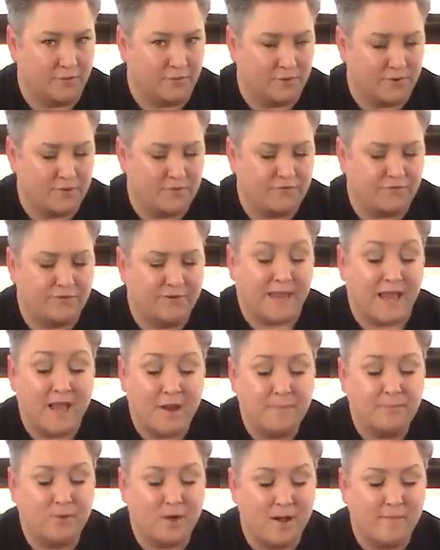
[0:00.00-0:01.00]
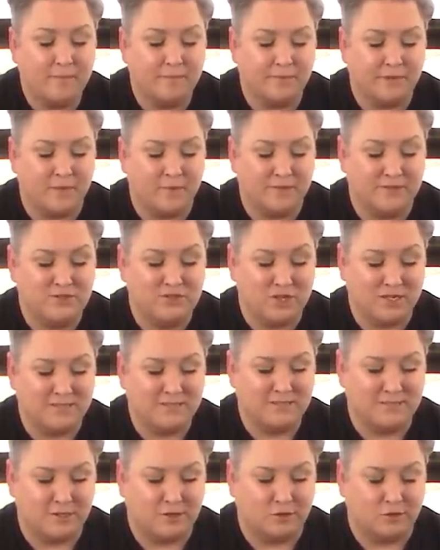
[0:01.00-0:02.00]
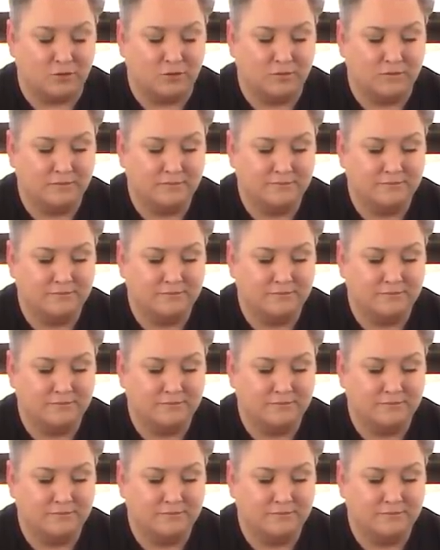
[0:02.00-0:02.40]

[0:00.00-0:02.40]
roof. I probably would just do